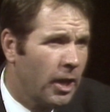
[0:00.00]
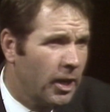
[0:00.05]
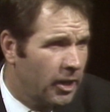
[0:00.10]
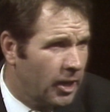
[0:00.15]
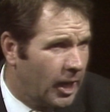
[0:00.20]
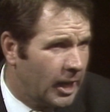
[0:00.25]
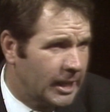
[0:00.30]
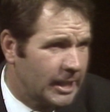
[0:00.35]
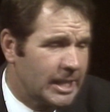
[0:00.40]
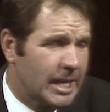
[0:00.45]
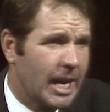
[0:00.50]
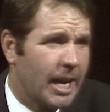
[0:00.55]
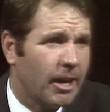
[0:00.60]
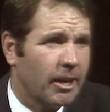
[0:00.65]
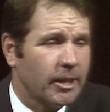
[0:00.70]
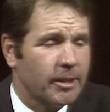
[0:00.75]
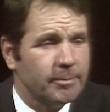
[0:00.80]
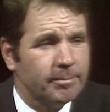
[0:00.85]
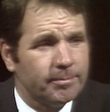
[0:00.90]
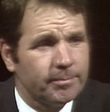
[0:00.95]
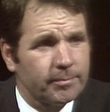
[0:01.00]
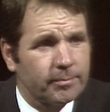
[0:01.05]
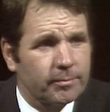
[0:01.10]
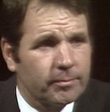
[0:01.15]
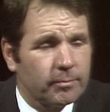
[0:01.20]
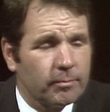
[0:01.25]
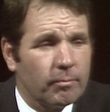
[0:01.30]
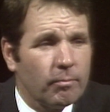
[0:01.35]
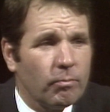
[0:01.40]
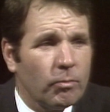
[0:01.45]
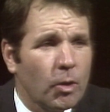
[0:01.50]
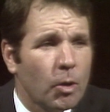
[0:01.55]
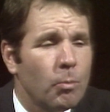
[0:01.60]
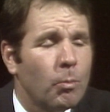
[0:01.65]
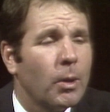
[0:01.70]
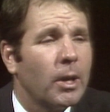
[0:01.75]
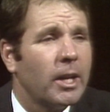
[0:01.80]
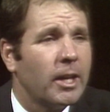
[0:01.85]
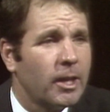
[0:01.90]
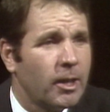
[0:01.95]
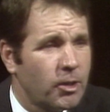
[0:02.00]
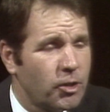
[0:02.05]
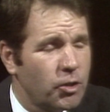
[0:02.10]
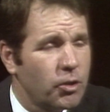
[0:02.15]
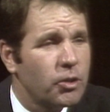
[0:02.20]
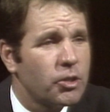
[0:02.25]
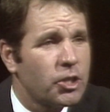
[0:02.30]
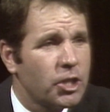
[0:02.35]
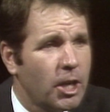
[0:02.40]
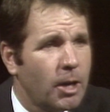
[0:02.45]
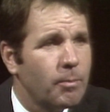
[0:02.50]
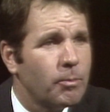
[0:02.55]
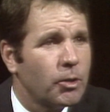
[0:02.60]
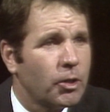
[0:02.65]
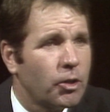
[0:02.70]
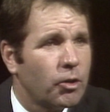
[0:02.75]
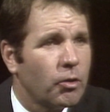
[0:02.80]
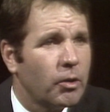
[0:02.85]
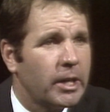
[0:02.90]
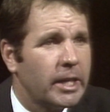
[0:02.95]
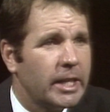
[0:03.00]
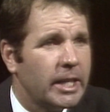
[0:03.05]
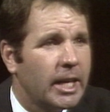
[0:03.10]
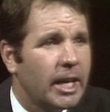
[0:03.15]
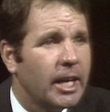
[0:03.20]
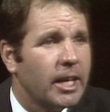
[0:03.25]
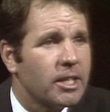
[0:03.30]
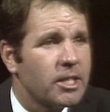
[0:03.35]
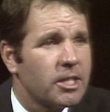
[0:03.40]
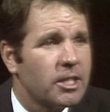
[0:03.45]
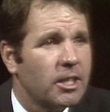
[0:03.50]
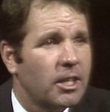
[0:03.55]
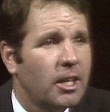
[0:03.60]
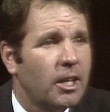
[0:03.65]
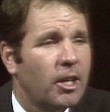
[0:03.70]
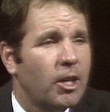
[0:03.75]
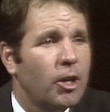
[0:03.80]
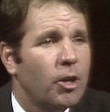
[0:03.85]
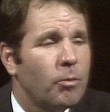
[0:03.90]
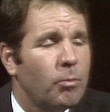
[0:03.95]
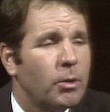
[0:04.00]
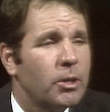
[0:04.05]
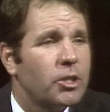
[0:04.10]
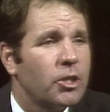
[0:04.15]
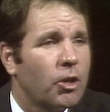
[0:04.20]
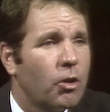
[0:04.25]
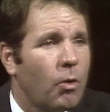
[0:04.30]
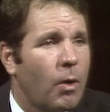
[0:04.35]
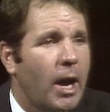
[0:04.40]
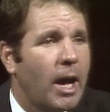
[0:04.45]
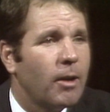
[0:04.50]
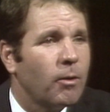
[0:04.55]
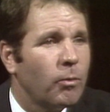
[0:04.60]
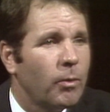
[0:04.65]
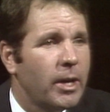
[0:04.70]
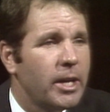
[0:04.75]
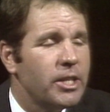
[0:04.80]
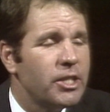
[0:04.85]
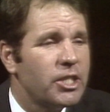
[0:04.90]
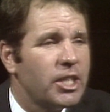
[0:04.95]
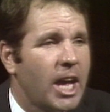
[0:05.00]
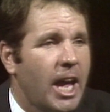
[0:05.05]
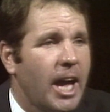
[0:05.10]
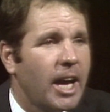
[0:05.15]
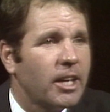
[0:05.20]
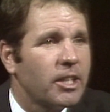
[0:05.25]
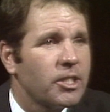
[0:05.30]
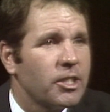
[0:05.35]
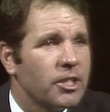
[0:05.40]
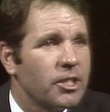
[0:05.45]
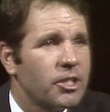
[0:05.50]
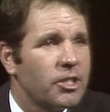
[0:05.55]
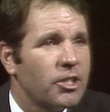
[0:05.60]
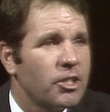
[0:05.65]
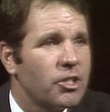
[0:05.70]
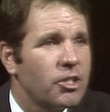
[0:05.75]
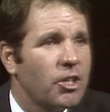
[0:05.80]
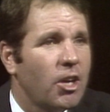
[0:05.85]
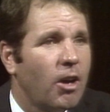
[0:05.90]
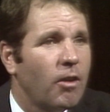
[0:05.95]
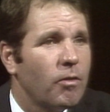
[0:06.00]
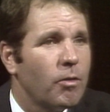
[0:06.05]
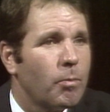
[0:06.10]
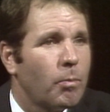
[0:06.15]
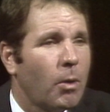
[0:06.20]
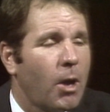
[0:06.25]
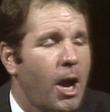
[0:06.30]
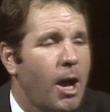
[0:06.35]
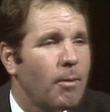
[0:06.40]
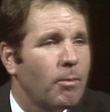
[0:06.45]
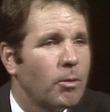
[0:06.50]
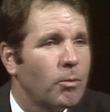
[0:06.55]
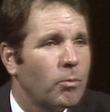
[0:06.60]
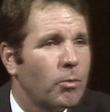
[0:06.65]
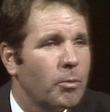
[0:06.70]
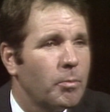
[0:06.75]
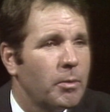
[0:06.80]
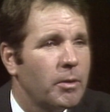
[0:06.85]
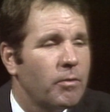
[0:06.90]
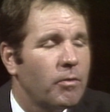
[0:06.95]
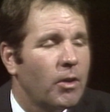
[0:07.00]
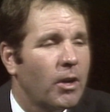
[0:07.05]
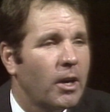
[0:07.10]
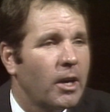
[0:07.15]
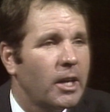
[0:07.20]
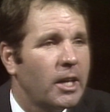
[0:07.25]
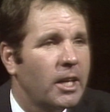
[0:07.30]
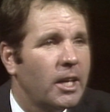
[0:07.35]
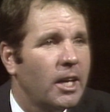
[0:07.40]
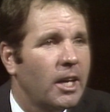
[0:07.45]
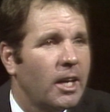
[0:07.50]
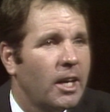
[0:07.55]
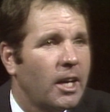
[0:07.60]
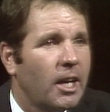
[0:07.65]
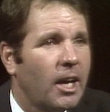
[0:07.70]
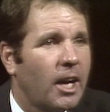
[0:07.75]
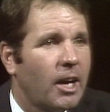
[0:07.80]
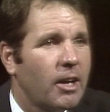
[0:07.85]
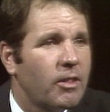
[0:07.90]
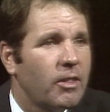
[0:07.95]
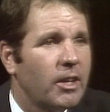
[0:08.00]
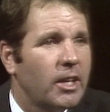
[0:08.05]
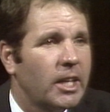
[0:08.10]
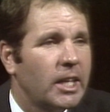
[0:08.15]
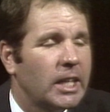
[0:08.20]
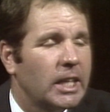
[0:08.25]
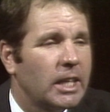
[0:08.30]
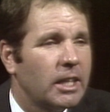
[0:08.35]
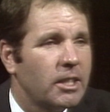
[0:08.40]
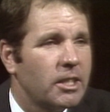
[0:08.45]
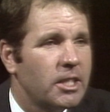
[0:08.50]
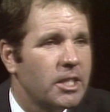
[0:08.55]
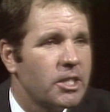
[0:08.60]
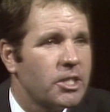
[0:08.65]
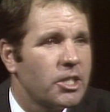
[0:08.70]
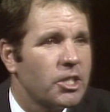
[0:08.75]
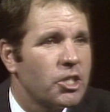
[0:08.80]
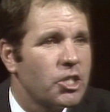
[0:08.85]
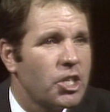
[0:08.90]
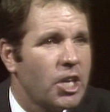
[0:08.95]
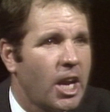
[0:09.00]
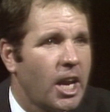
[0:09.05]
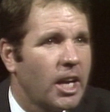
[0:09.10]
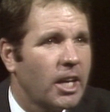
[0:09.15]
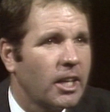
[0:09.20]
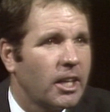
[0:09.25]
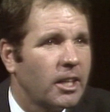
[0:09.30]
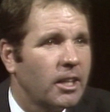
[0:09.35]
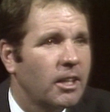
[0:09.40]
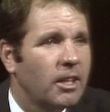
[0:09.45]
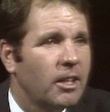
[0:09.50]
not entirely. But it, to some degree, yes. But to go out and raise taxes to solve the problem would be very, I think, uh, disenchanting